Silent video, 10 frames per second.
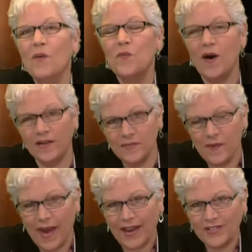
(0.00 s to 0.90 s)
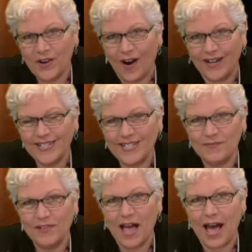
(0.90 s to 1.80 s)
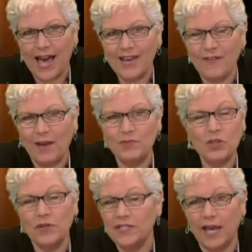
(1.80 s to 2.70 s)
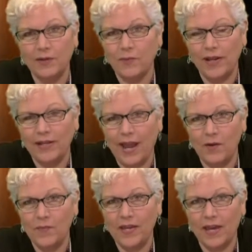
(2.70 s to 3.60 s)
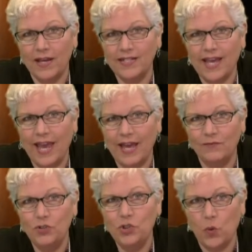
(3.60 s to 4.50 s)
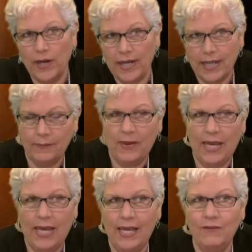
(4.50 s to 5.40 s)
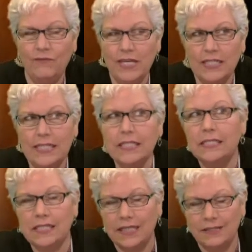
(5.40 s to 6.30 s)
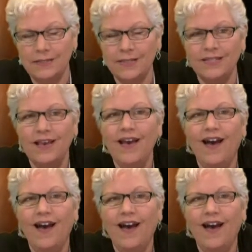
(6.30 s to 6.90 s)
Welcome back to Autism Live. I'm so excited right now because I have joining me via distance.